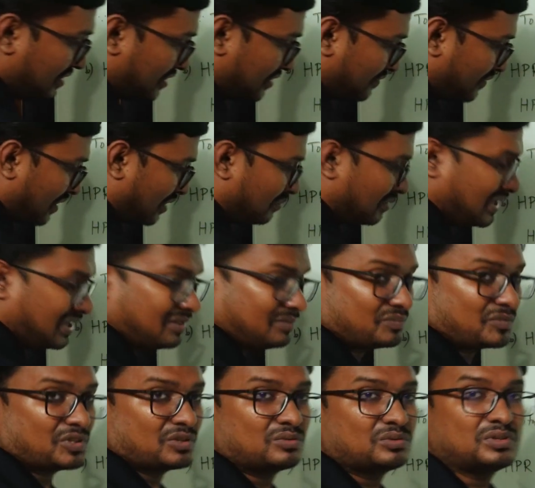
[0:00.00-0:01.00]
this
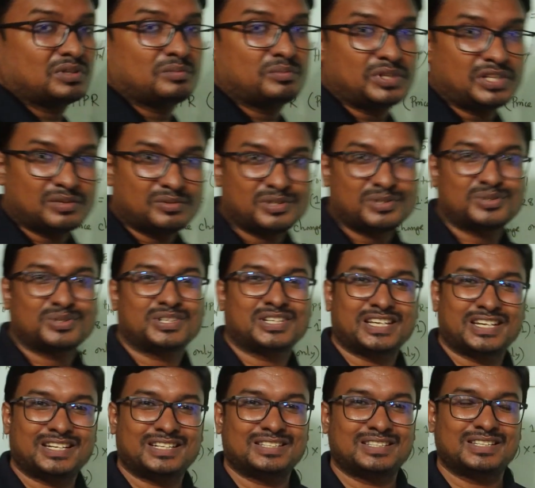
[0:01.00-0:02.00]
formula, we will be able to
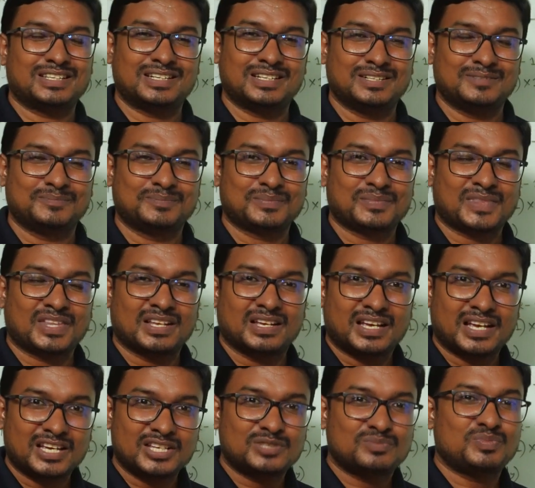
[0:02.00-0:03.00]
get the
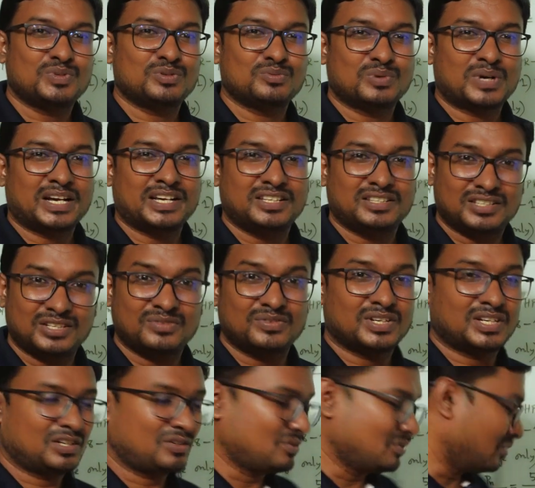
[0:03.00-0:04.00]
SPY
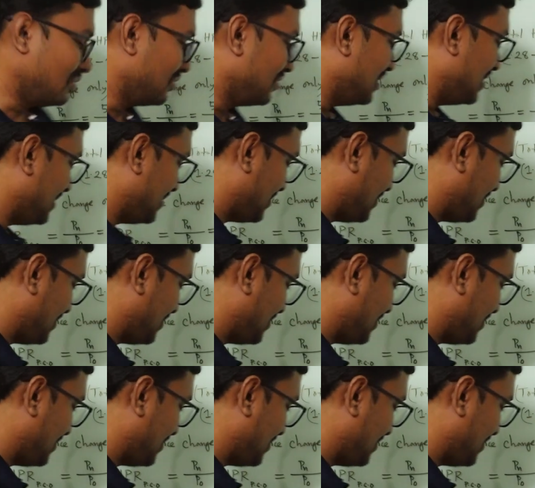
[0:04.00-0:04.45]
dividend only.